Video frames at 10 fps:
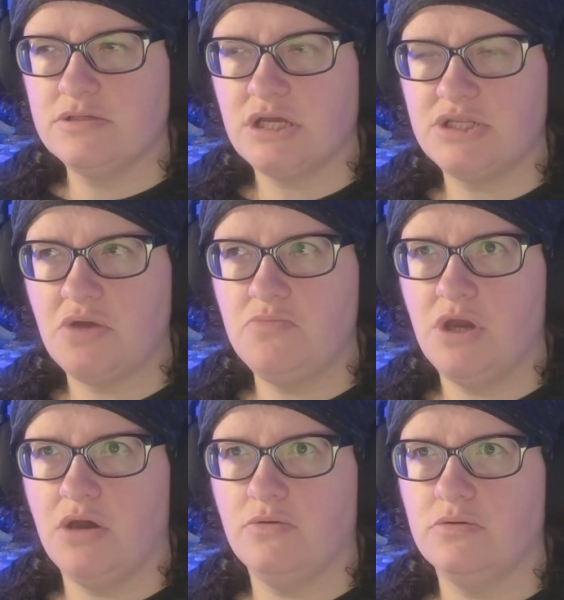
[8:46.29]
I don't
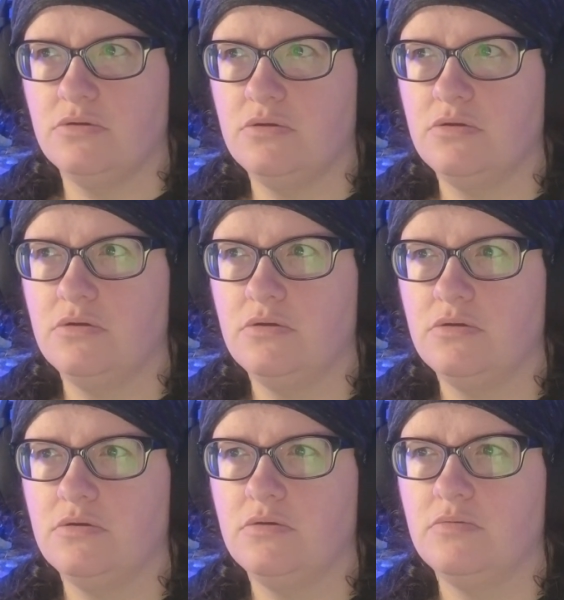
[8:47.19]
know.
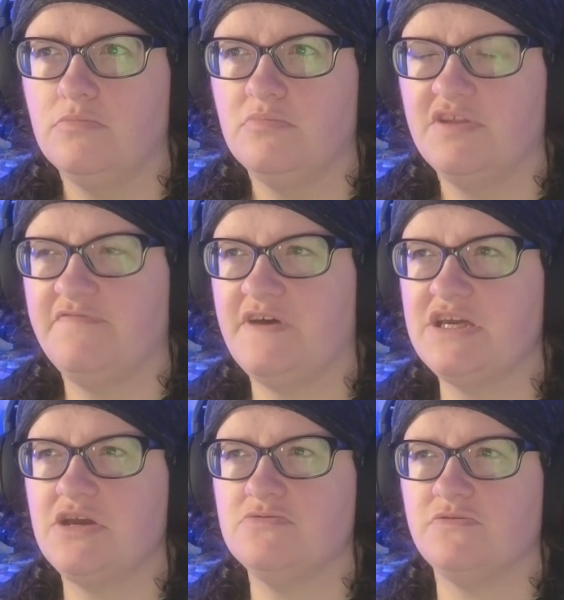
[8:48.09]
But the fight
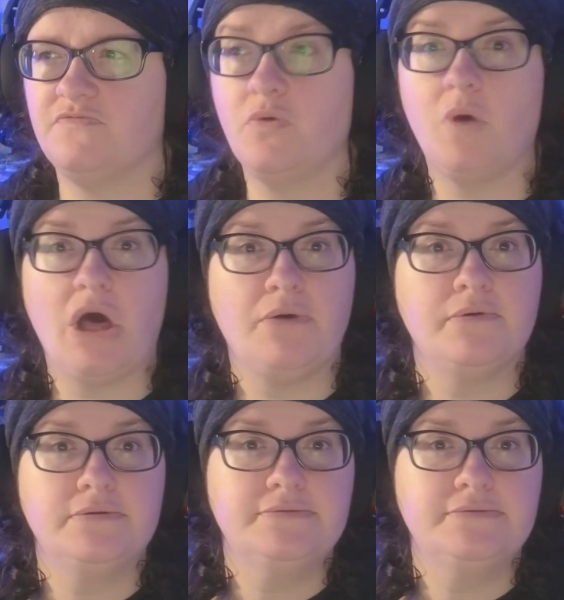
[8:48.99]
goes on for a while.